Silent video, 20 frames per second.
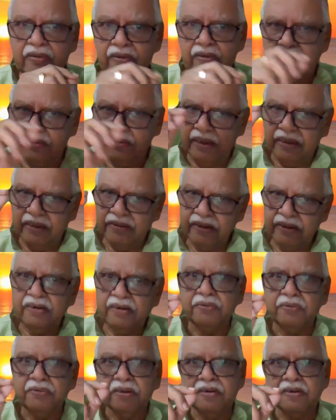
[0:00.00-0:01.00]
the other
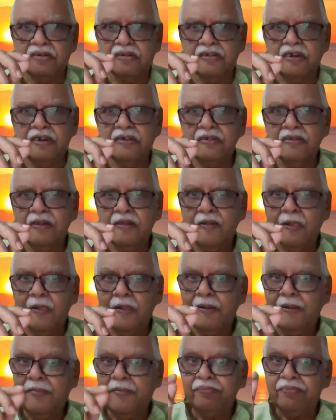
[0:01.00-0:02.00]
division charts,
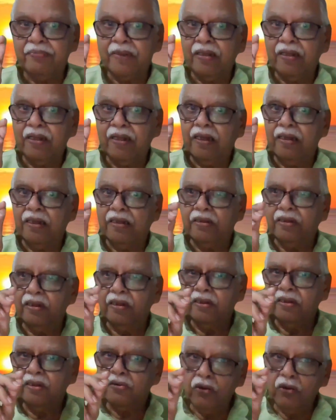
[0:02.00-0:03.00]

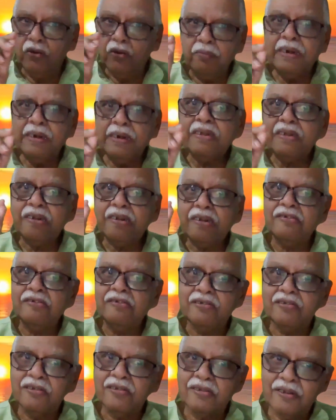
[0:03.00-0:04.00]
nobody
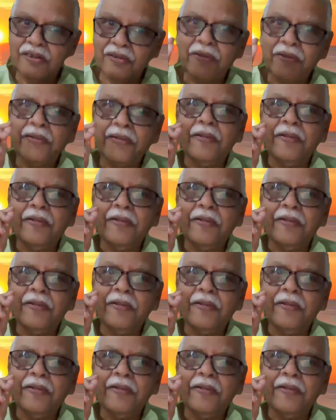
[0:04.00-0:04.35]
gets